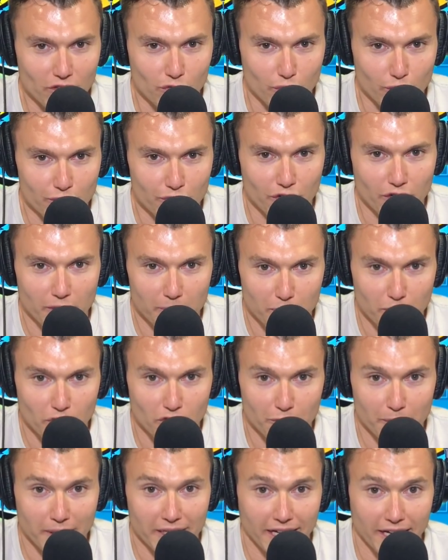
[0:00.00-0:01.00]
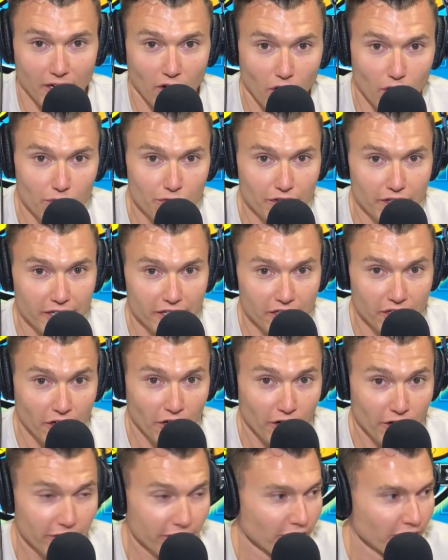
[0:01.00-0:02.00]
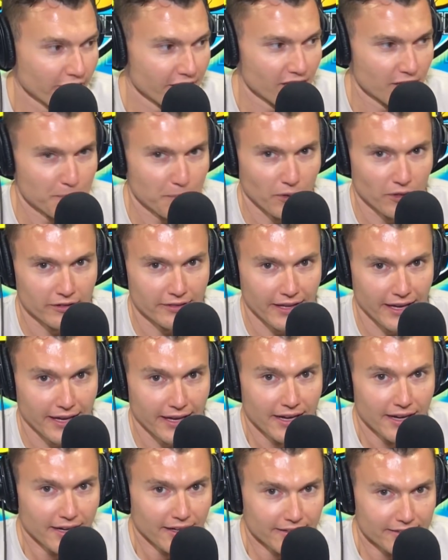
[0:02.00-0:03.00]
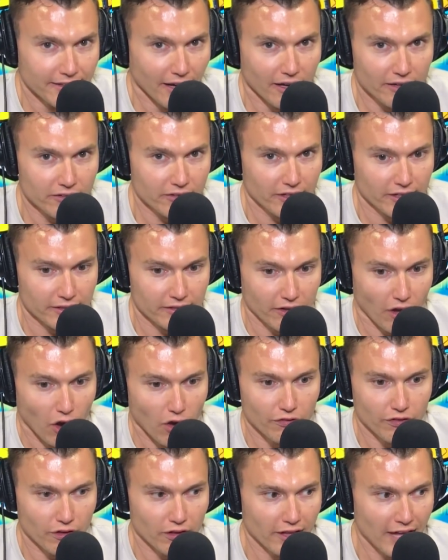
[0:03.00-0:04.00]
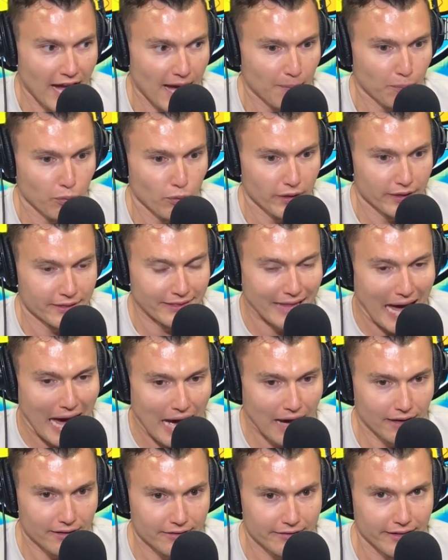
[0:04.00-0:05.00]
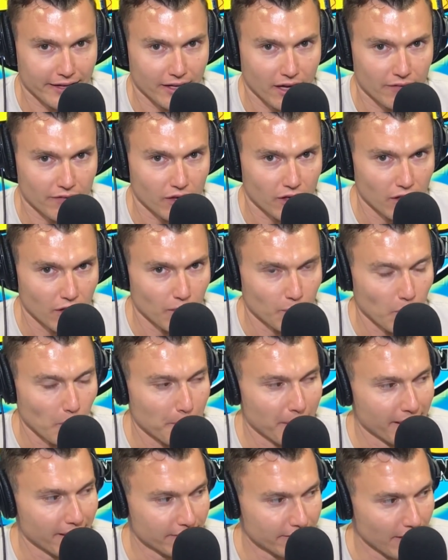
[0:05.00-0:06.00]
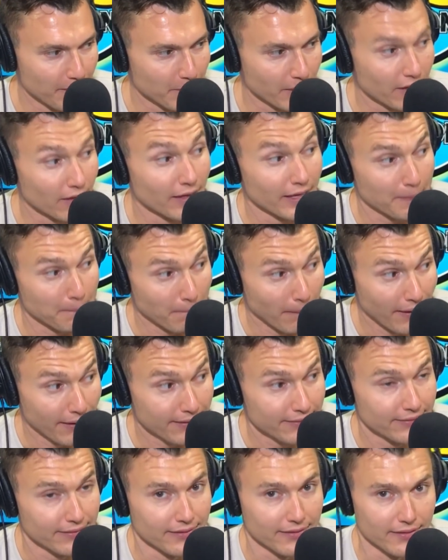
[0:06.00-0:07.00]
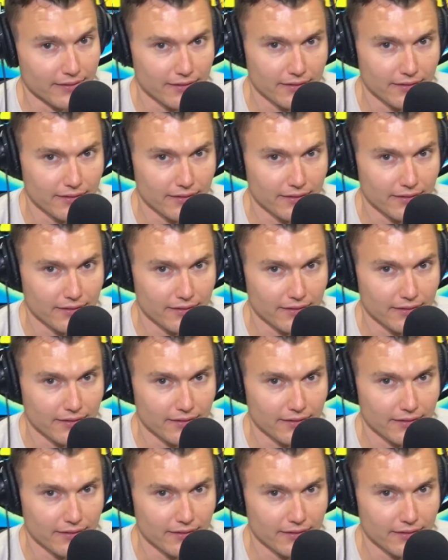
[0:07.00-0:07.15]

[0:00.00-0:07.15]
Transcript: room for improvement, and hopefully your 30th birthday doesn't overlap with the onset of a global pandemic like mine did.